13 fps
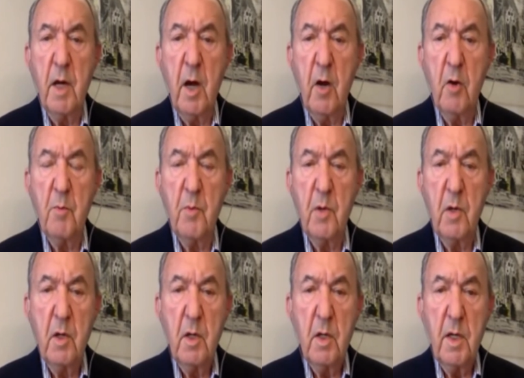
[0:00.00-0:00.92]
hope
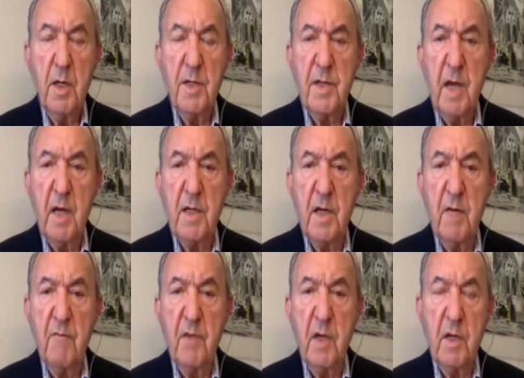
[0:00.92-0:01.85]
is that
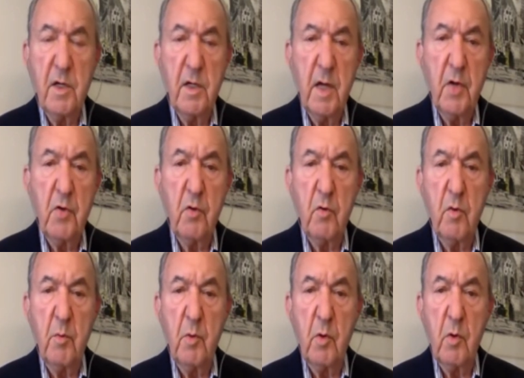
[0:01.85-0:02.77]
if the International
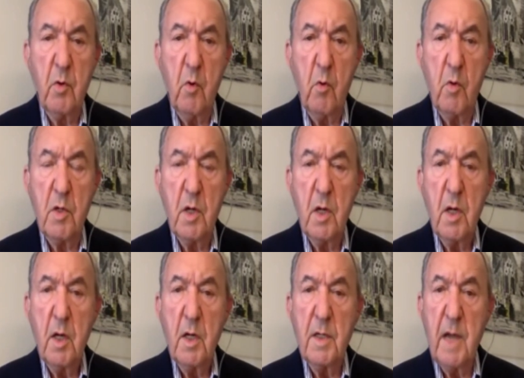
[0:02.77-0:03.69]
Criminal Court
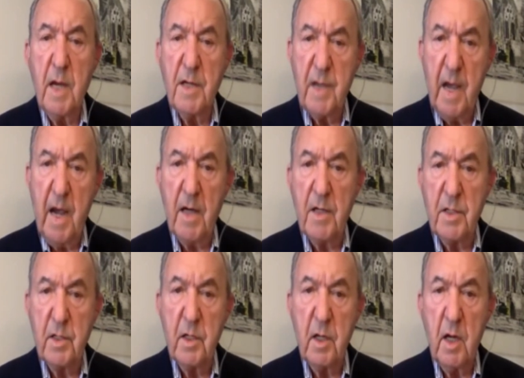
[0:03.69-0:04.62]
does
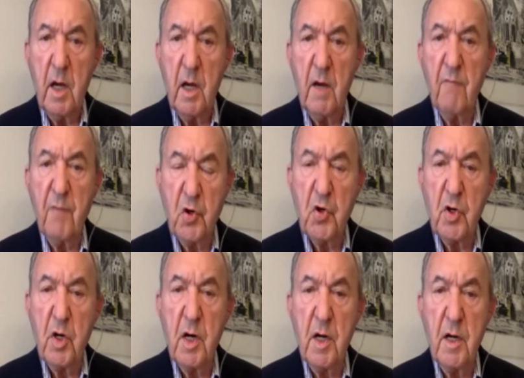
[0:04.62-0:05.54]
act
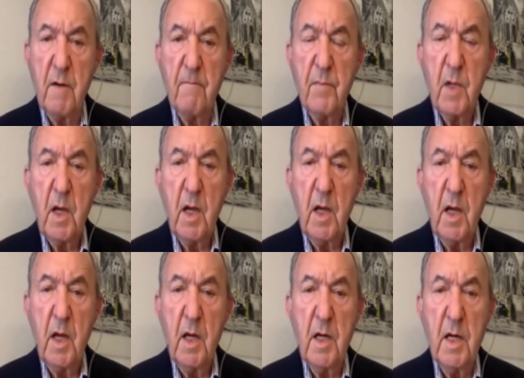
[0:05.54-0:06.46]
efficiently
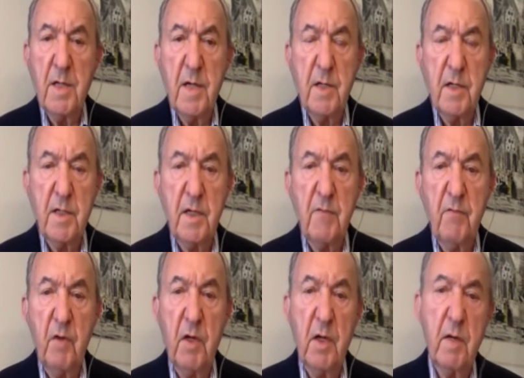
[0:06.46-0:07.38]
and does act
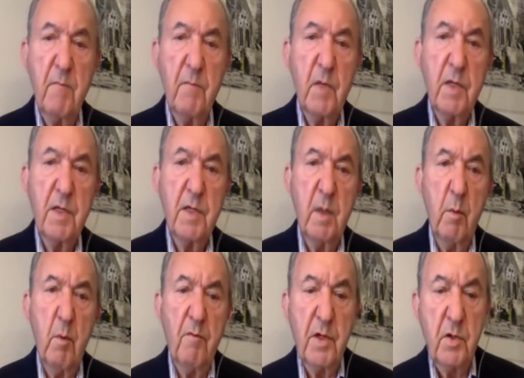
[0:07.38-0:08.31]
successfully, some
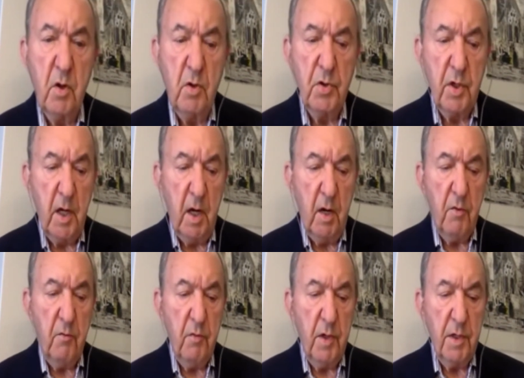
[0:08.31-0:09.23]
of these larger
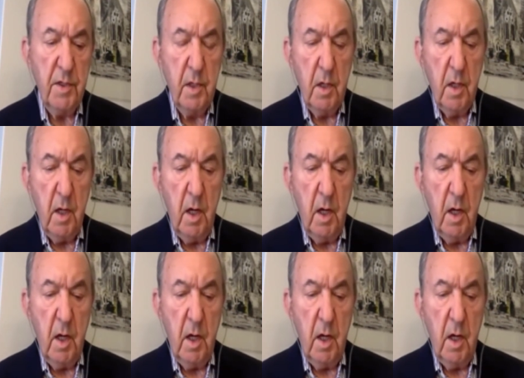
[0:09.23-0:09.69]
countries,